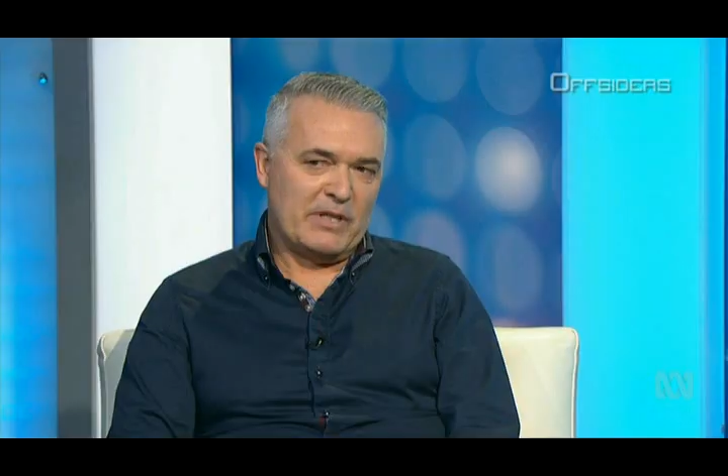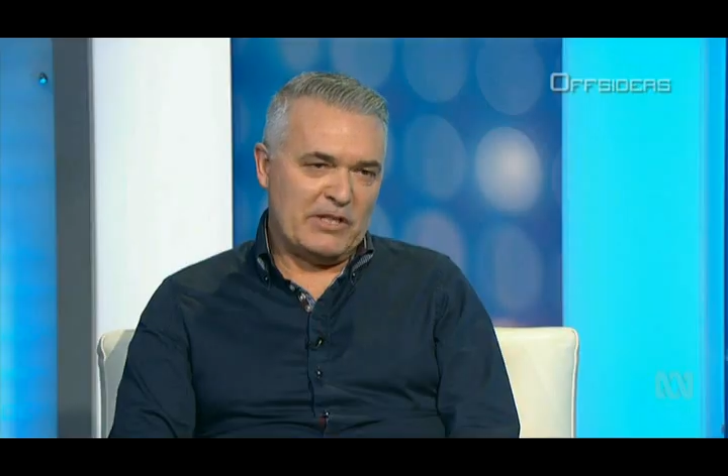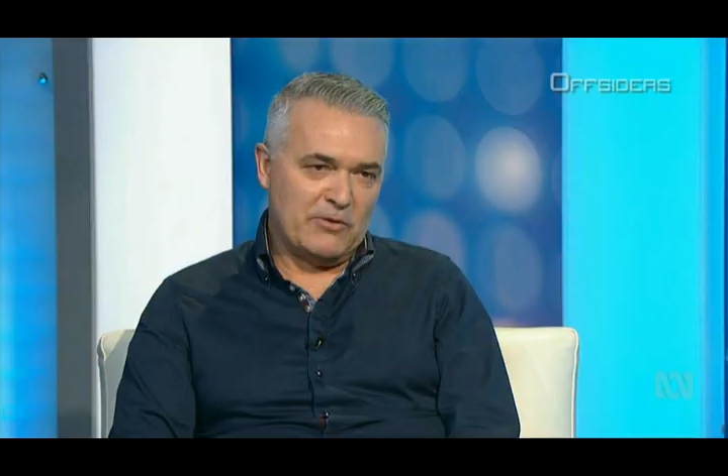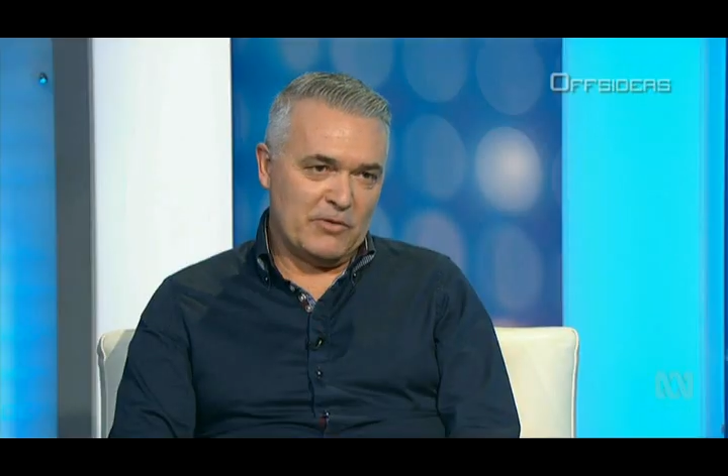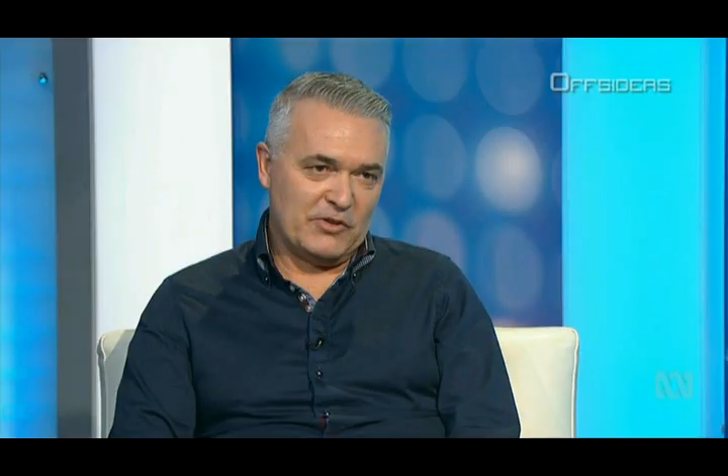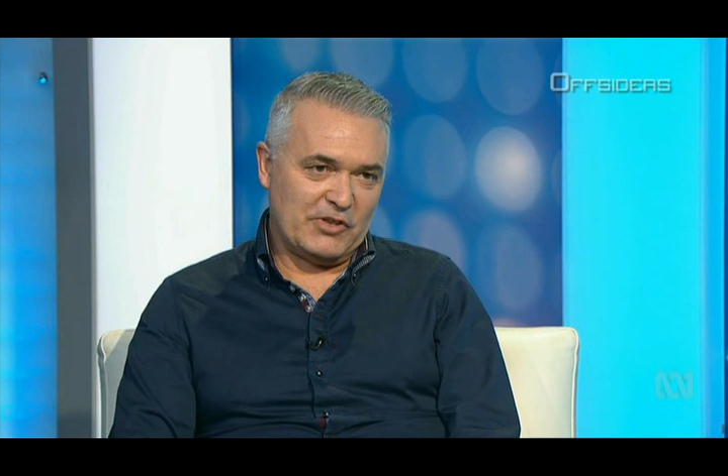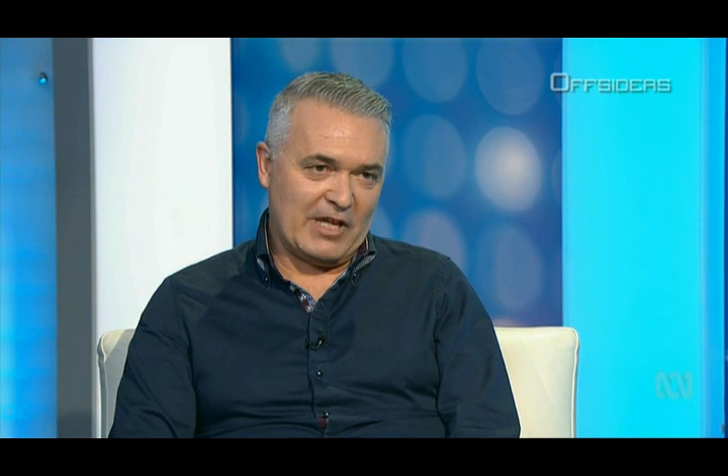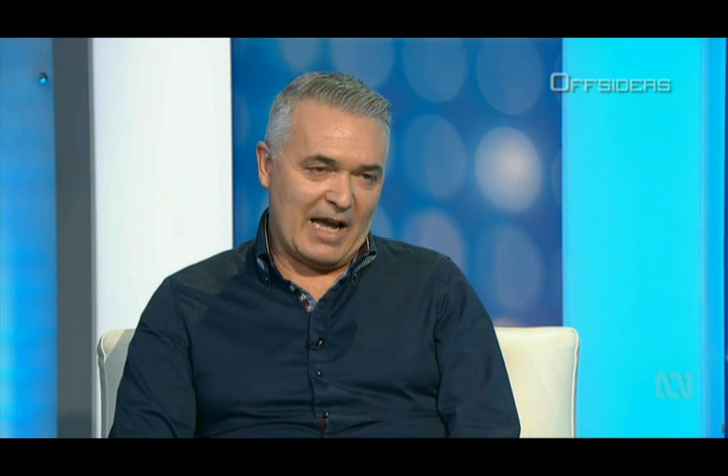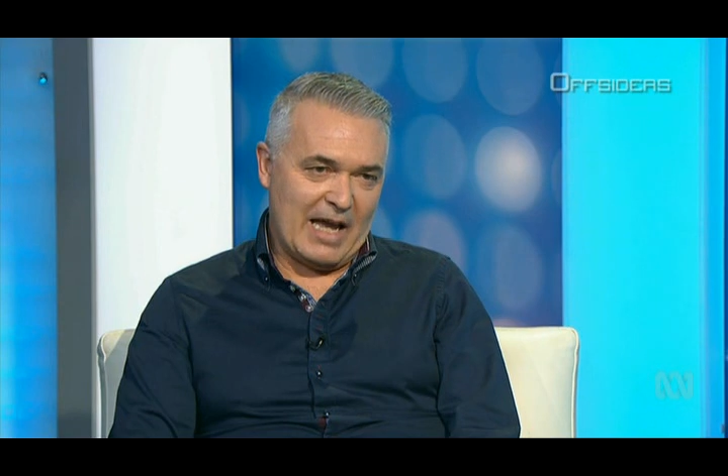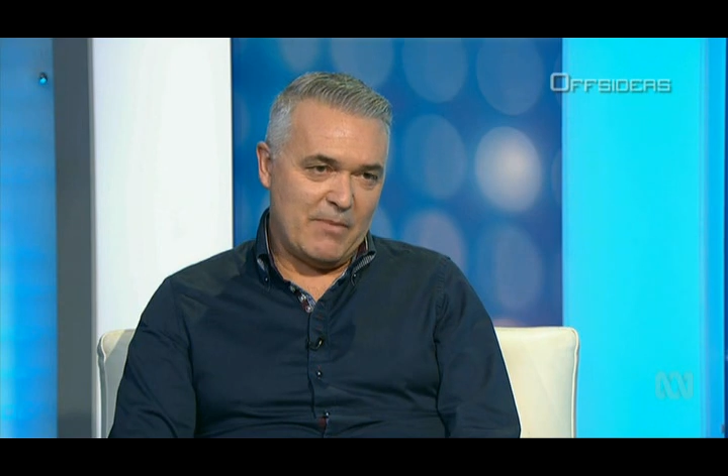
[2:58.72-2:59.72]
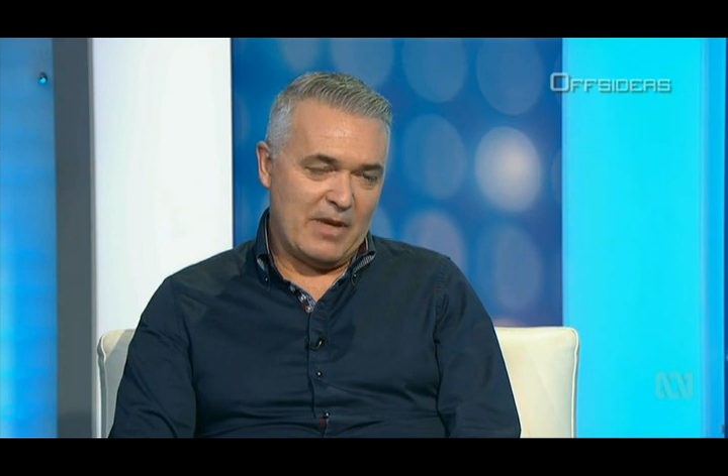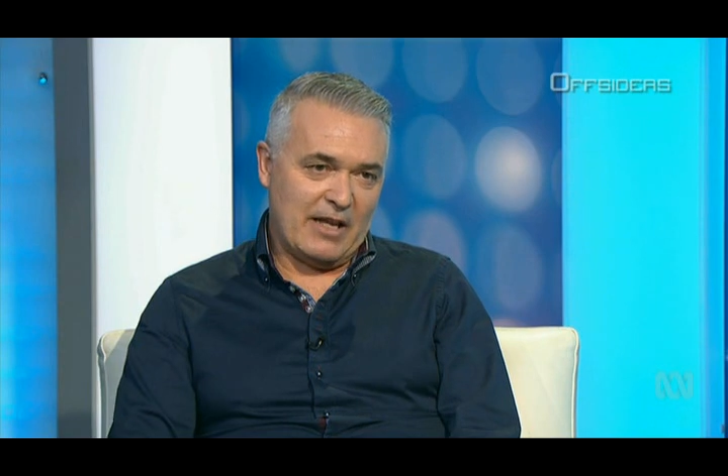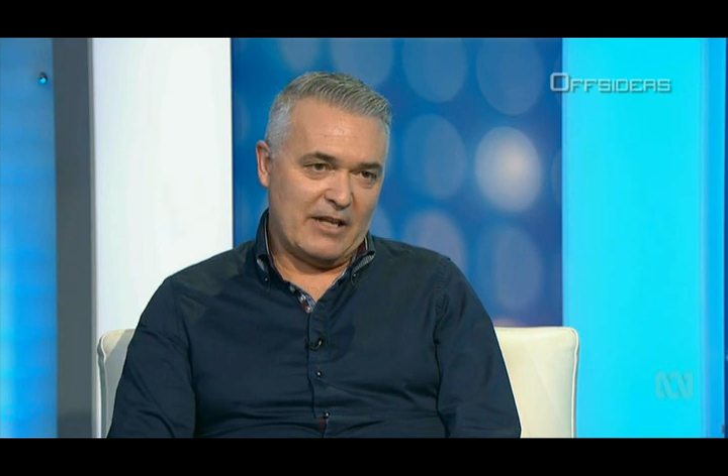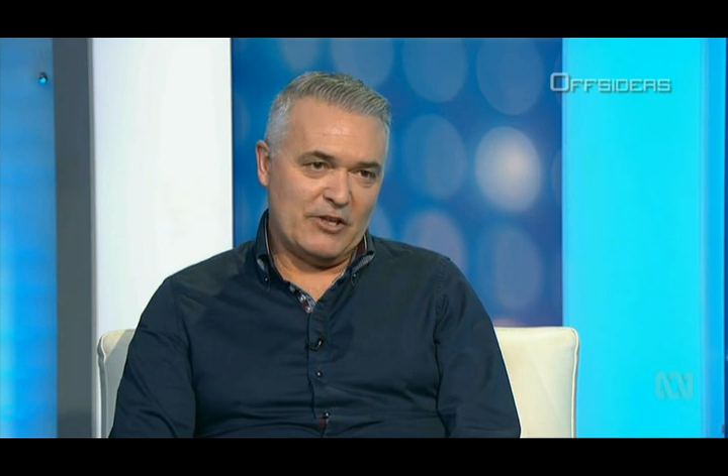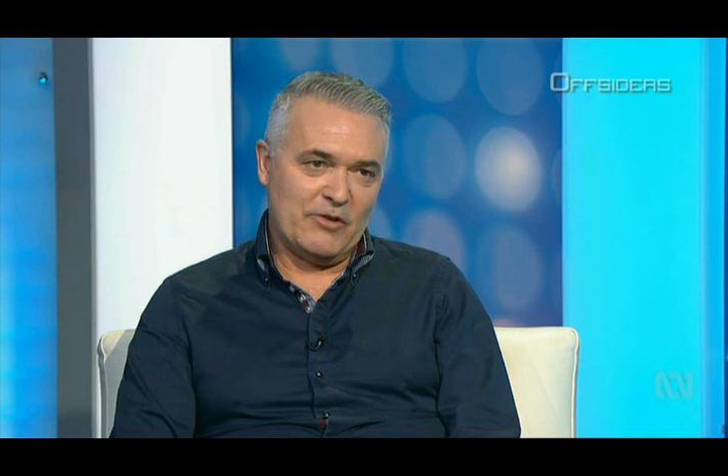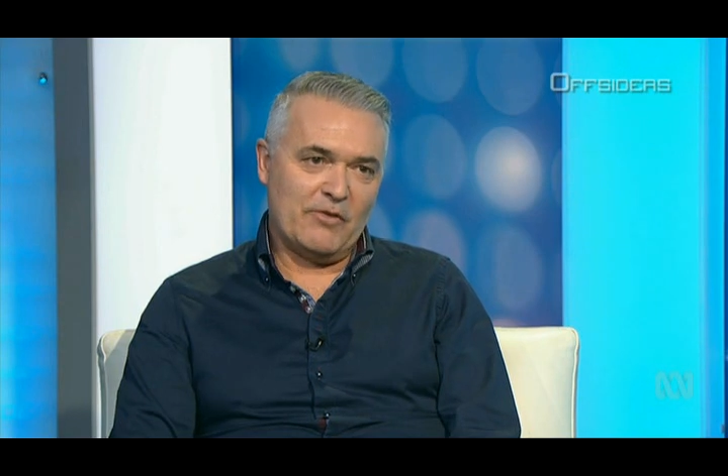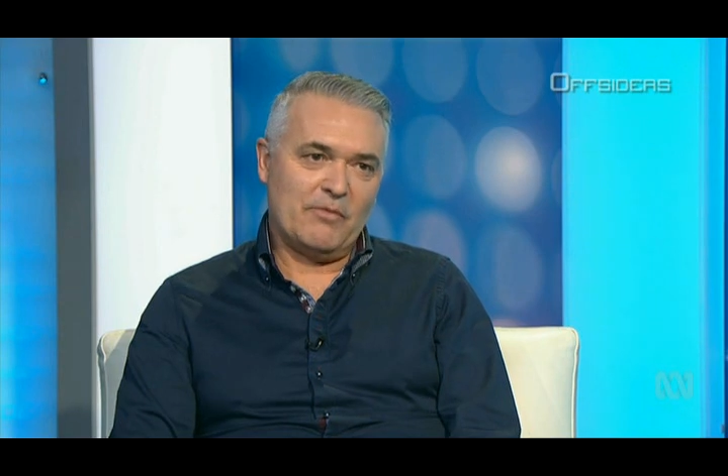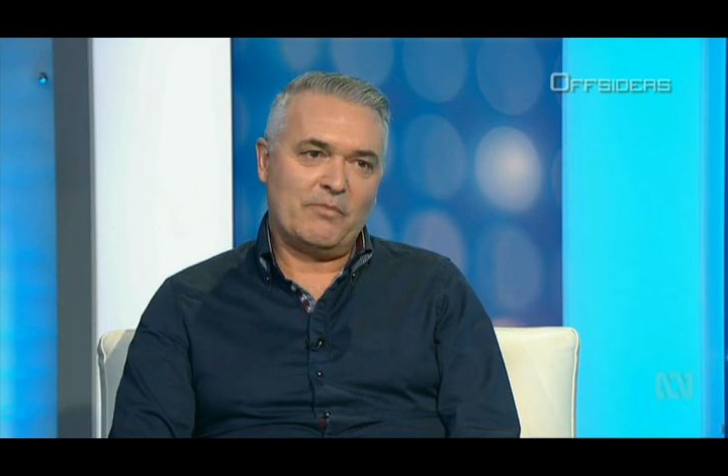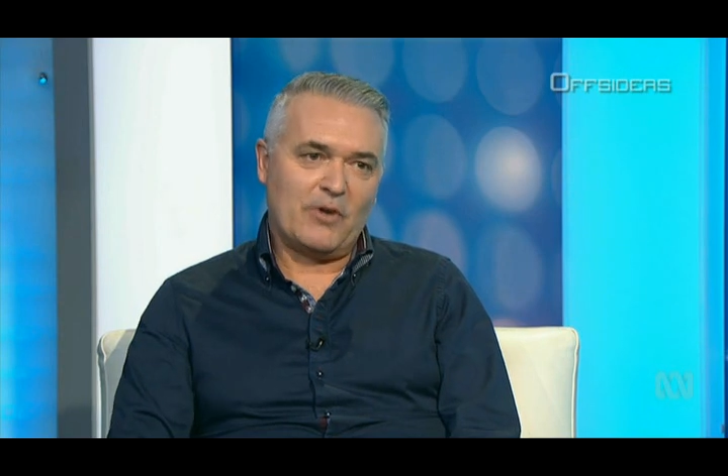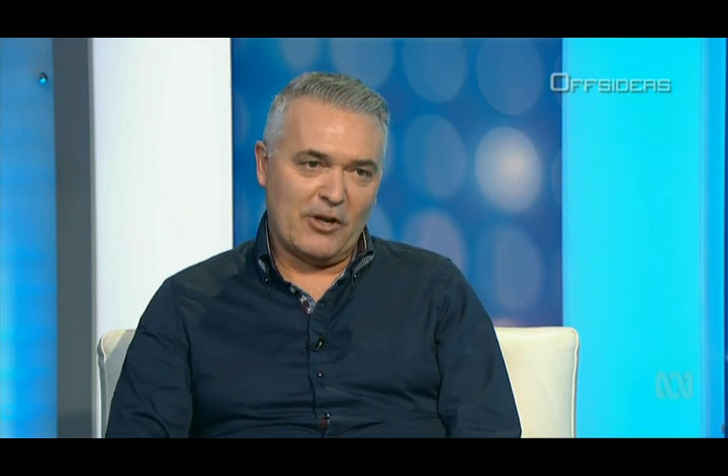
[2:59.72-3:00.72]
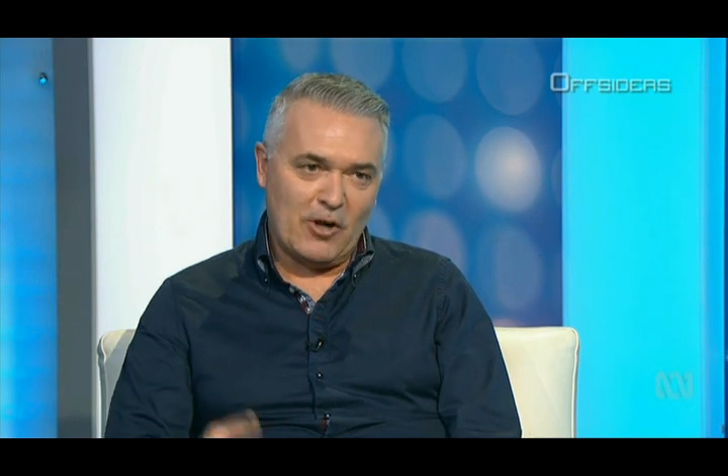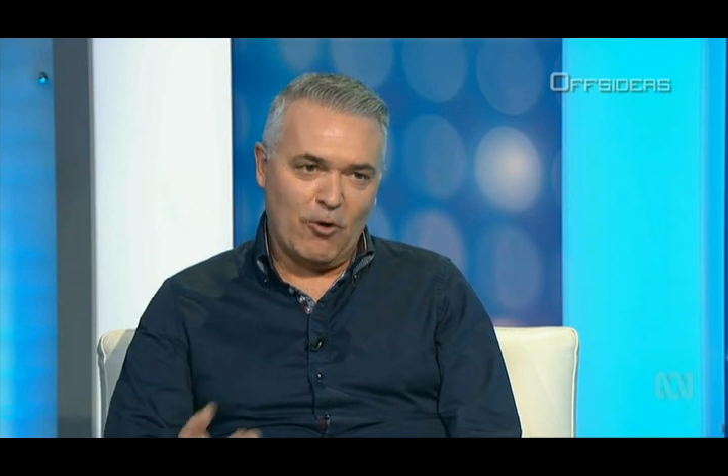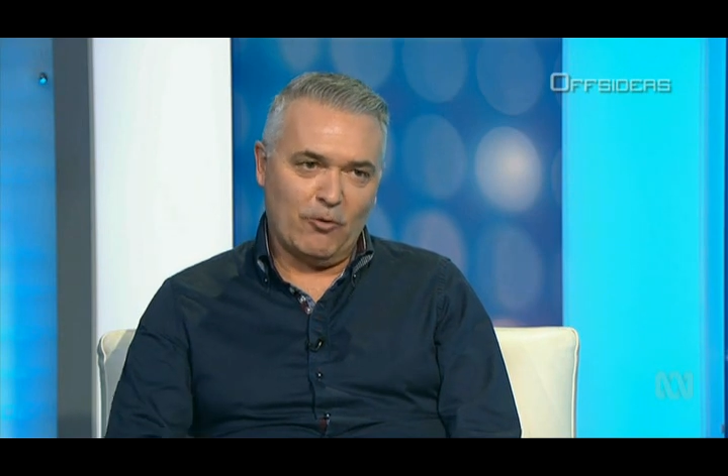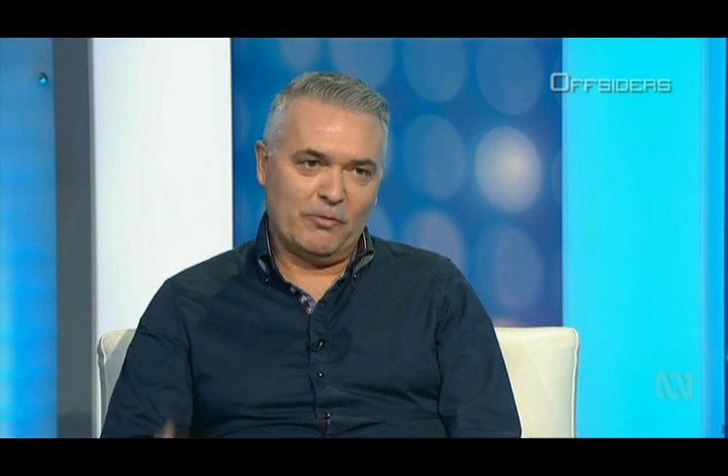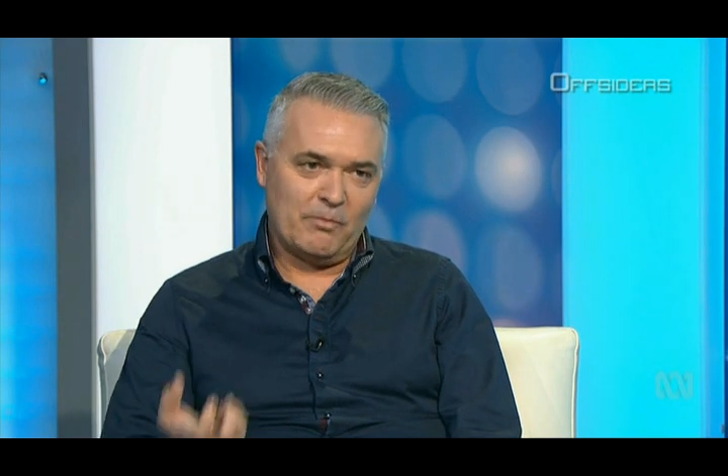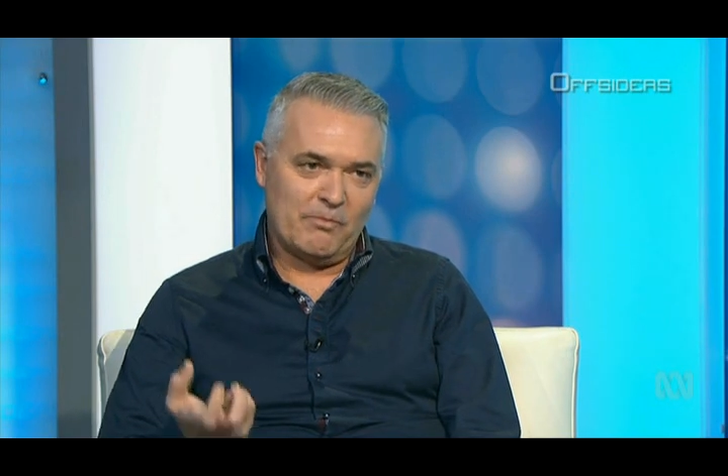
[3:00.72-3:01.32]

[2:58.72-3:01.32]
Matildas game and you've got an old